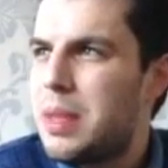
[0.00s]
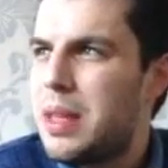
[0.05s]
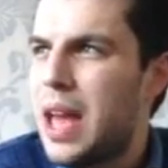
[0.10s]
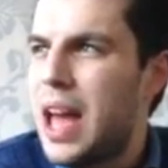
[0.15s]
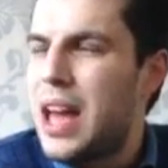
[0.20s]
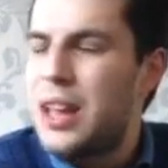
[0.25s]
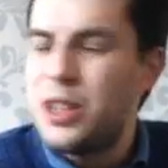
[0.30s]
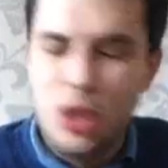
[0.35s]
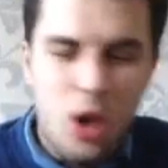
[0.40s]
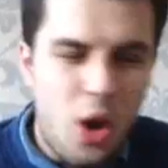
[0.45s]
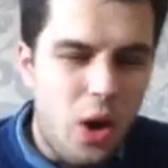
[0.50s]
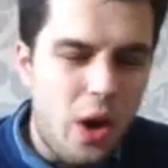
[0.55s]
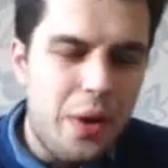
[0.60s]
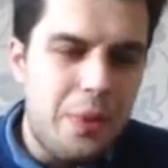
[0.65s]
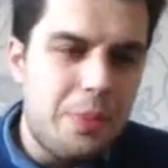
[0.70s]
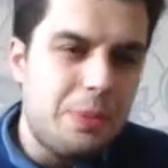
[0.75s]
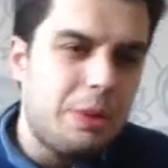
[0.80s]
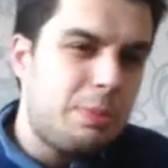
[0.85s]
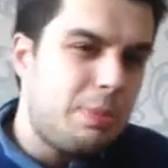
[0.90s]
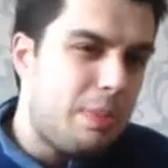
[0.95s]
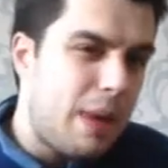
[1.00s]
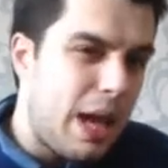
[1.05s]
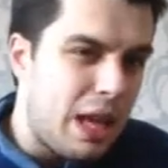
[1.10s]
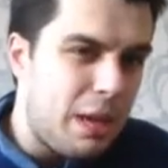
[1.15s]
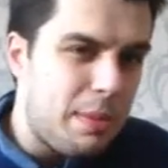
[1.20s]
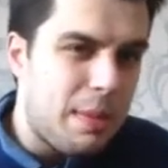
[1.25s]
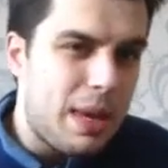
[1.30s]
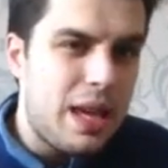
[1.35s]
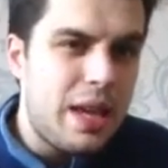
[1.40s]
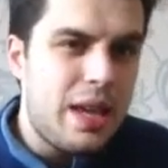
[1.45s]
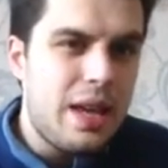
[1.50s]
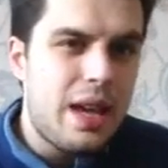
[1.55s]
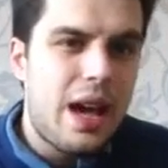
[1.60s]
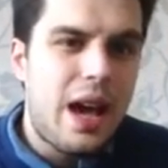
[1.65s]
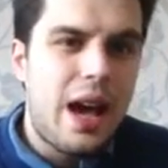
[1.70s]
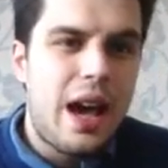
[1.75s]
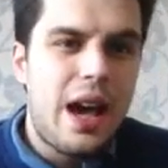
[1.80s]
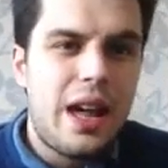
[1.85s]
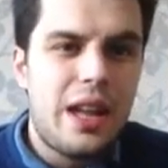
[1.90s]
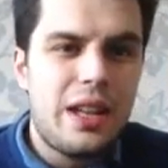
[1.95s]
At times, maybe.
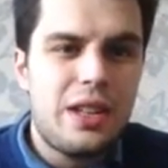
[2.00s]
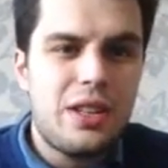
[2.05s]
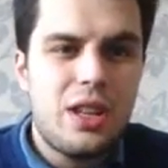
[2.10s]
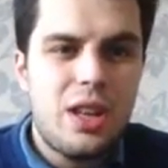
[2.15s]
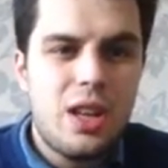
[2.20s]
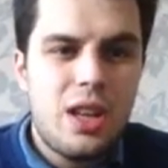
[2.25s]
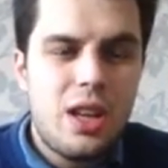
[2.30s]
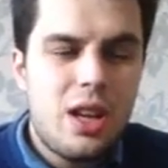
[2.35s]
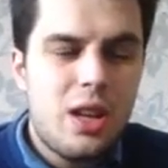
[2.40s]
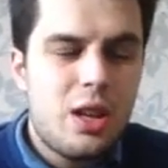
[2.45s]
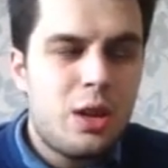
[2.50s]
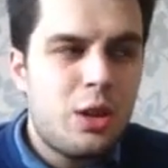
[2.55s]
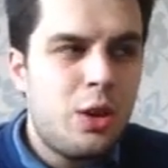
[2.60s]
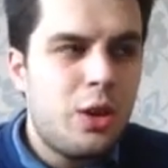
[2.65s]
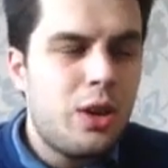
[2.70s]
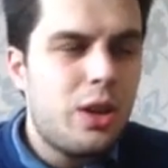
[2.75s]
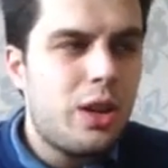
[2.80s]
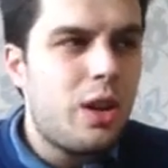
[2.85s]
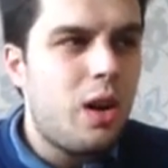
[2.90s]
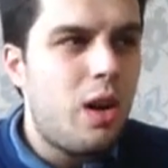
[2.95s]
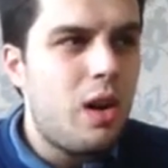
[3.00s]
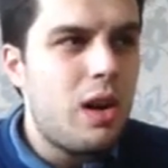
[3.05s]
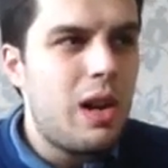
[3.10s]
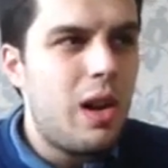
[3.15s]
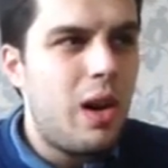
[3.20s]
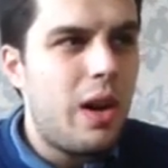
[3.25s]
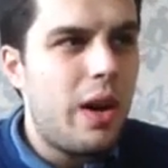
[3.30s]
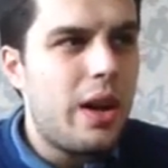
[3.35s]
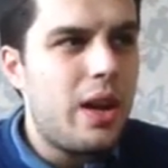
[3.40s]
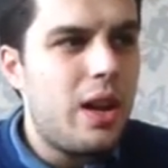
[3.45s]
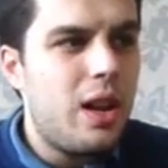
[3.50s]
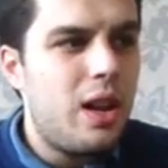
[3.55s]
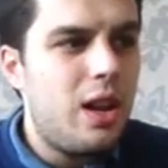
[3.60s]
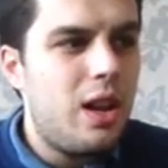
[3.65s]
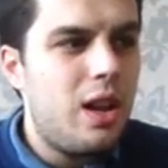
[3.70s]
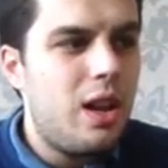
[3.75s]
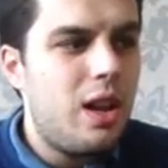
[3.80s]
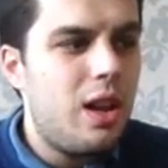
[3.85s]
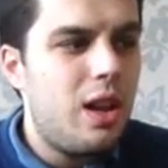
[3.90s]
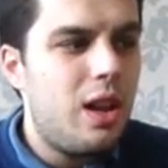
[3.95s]
And could a guy like
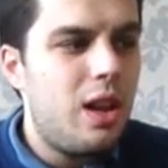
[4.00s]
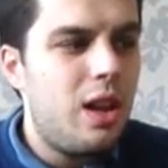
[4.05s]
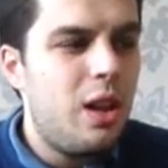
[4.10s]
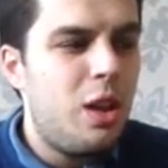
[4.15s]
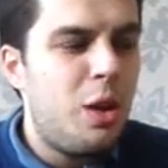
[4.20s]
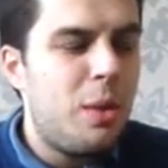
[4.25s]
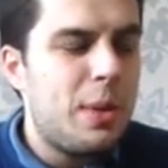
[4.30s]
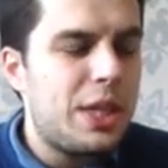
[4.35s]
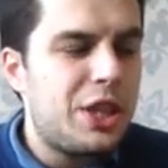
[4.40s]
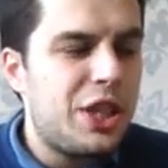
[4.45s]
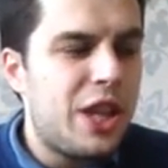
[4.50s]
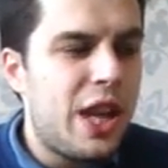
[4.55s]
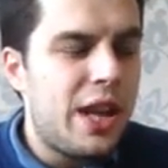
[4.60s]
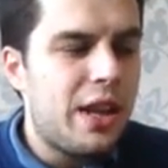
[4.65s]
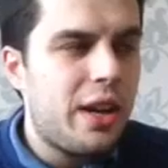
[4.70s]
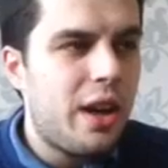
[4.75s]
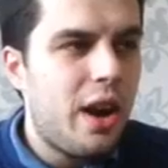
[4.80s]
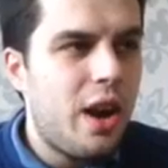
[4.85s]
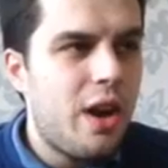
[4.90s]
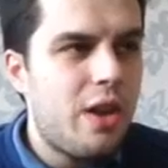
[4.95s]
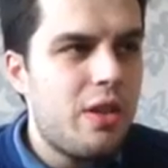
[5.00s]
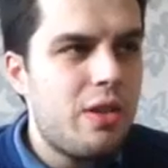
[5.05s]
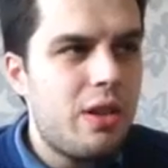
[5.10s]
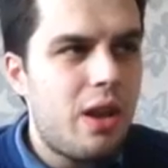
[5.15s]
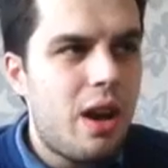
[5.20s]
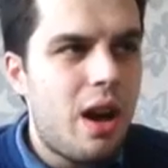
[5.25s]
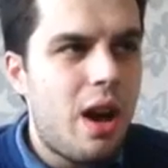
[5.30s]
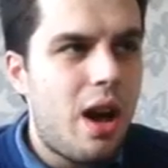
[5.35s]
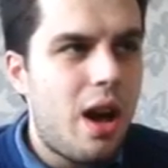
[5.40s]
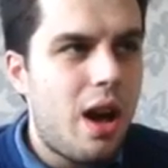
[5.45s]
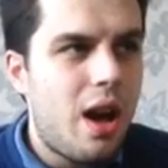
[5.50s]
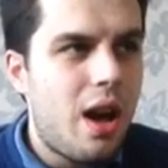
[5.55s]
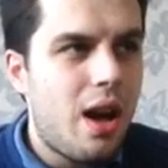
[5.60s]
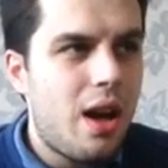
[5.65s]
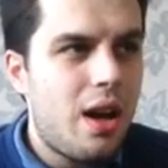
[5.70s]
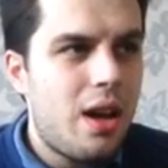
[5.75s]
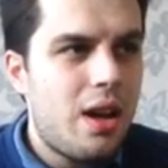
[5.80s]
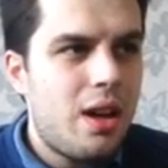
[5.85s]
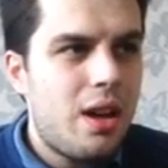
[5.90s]
Lomachenko,